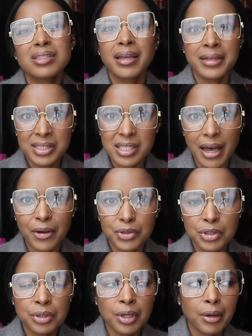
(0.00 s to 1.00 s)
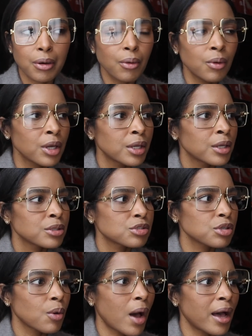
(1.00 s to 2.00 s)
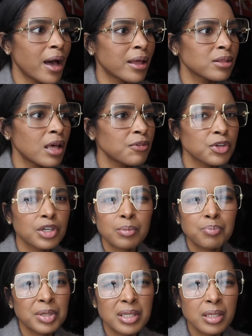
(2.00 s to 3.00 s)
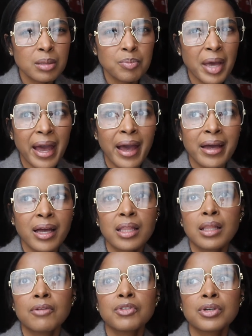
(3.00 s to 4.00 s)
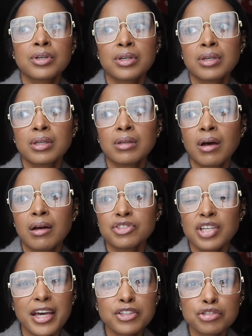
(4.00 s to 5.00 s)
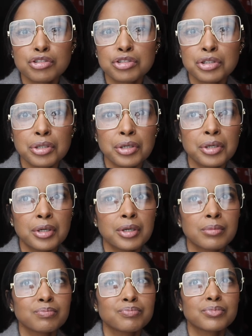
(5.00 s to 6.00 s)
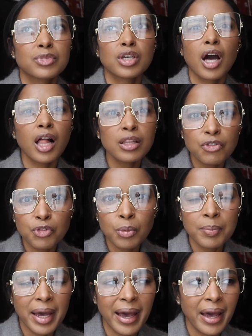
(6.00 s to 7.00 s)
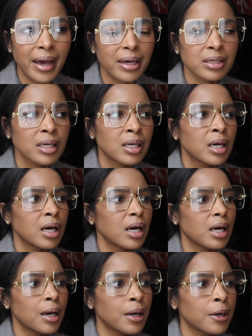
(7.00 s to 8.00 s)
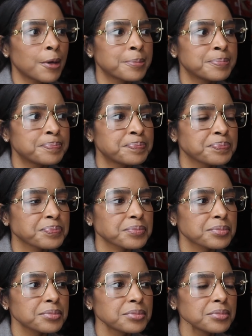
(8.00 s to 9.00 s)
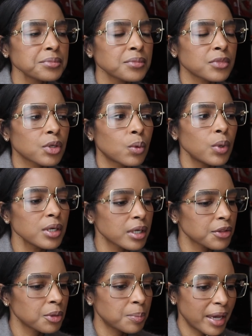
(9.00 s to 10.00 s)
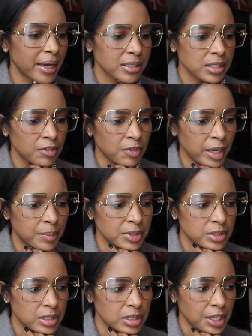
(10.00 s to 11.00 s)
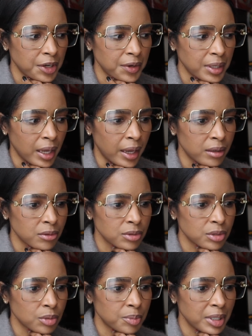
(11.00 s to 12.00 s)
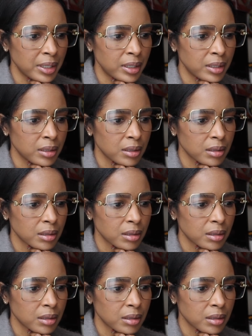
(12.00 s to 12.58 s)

stands out, you know? So I love a good beaded bag. I love a good texture, colorful bag. What other bags have I been staring at a little bit?